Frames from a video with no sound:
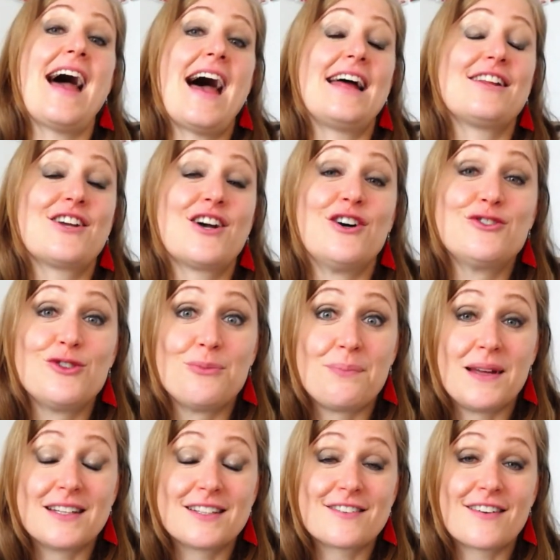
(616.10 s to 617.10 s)
and go to
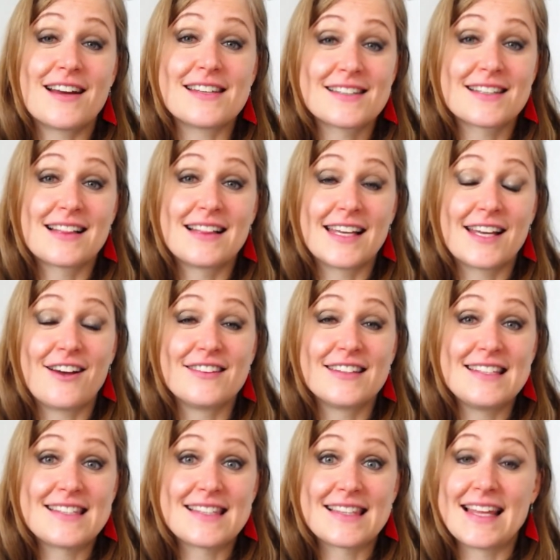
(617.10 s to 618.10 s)
Pinterest, click on
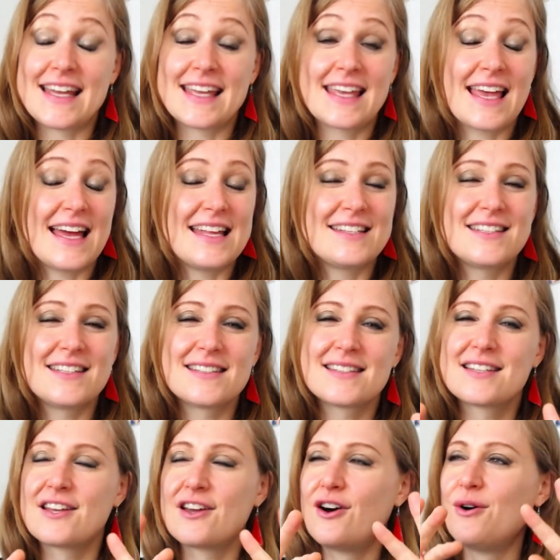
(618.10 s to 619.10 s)
this link and
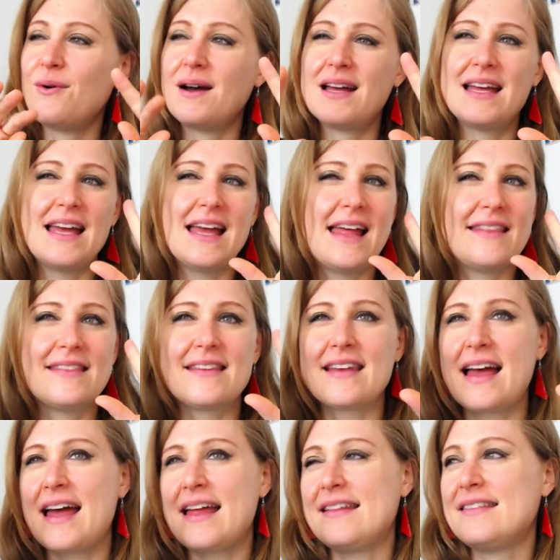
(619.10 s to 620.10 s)
just go and
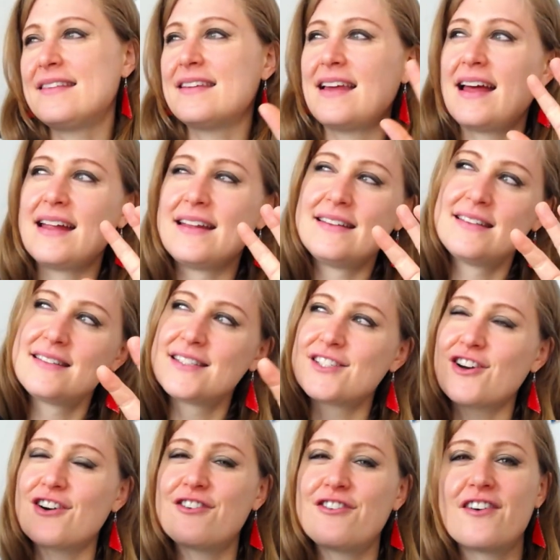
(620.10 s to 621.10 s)

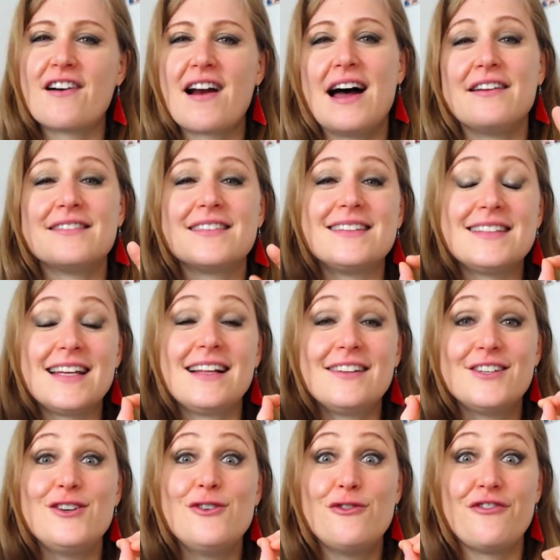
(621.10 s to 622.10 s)
surf around
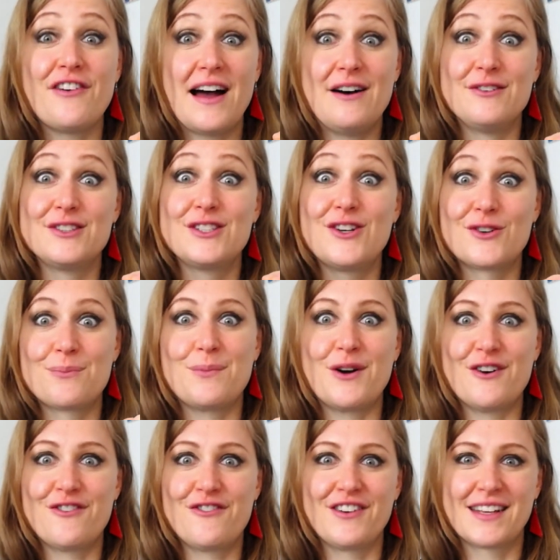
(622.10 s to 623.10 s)
until you found your
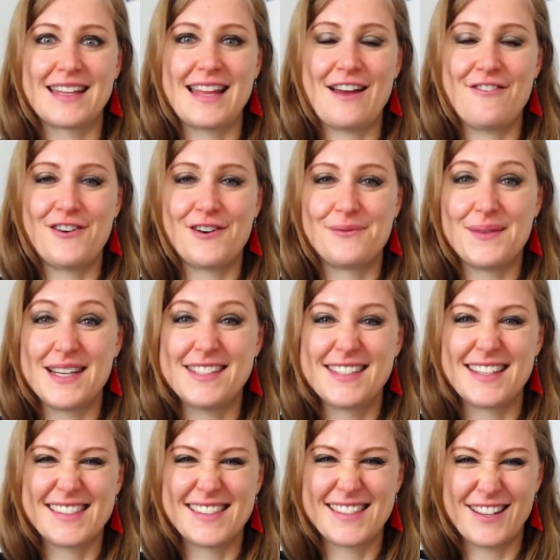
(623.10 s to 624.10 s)
perfect
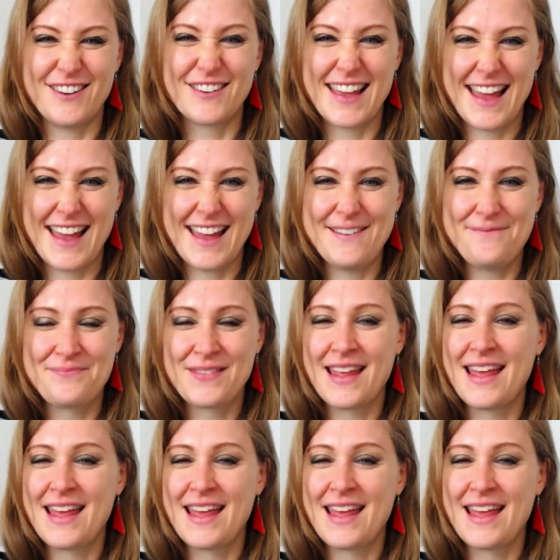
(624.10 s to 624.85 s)
affirmations, okay?